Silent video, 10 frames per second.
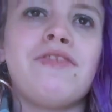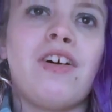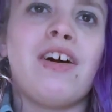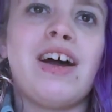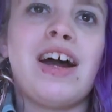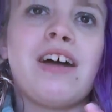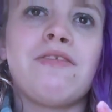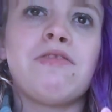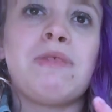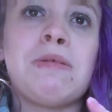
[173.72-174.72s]
If not,
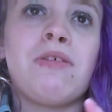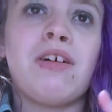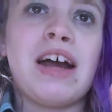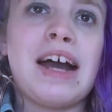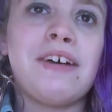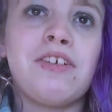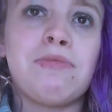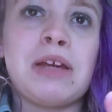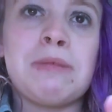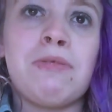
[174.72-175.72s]
how do
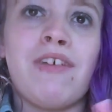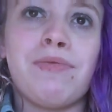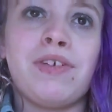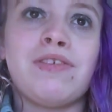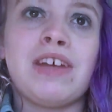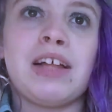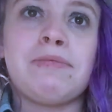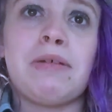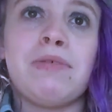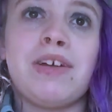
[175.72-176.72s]
other people get when you tell
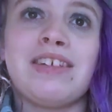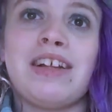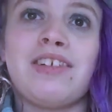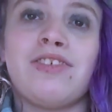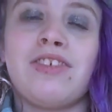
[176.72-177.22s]
them about personality